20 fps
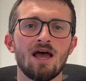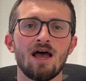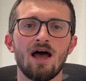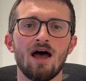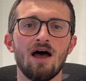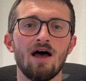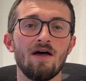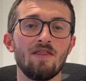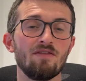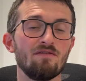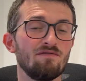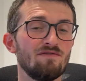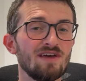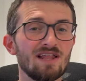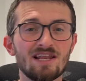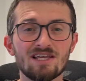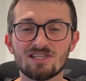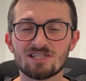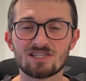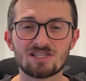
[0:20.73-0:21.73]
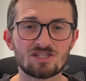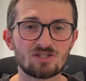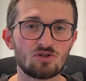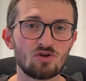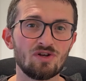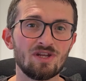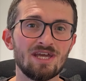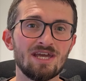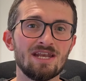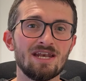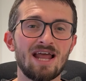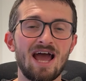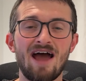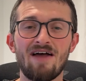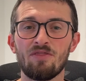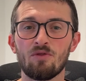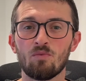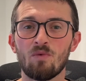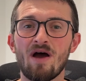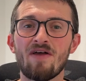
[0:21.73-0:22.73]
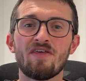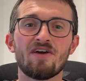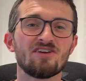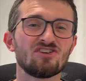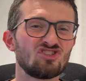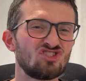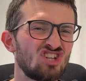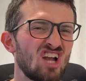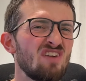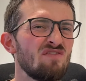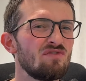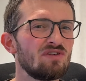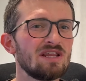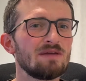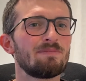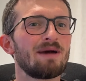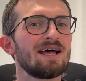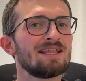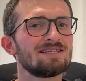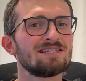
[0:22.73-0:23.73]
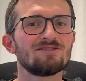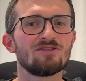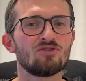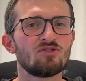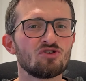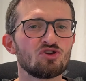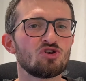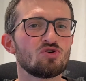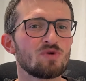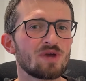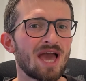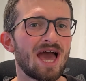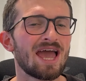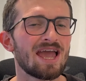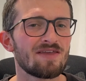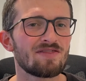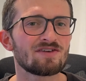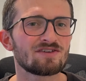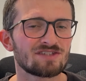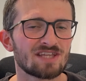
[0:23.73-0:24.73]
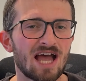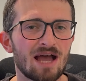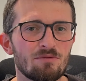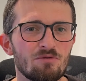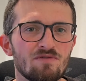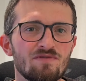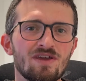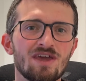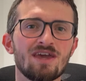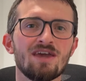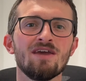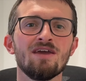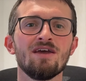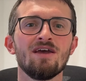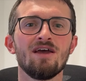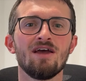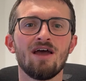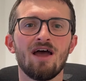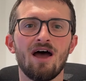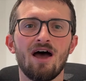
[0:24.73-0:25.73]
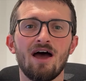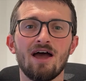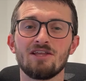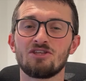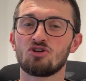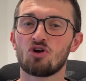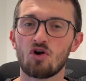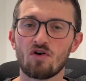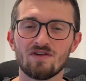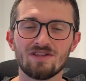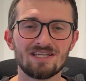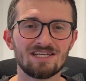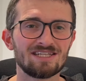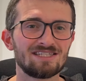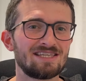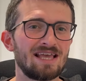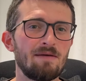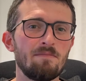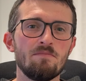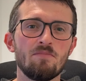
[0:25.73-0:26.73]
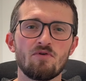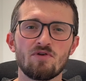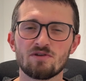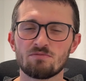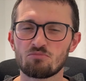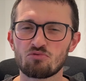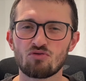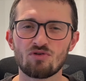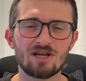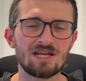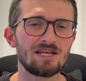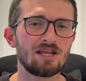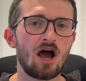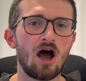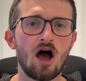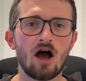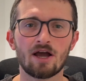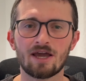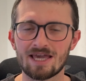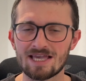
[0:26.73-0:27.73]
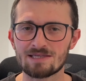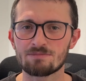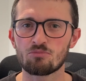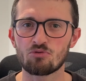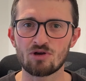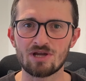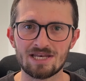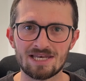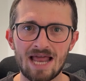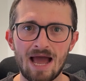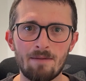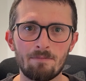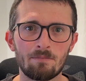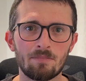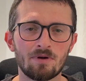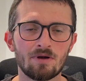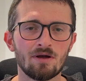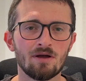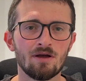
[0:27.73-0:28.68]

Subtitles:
The village is stunning and the weather is generally better than the UK at this time of year. It's currently December, it's pretty dark, it's pretty damp.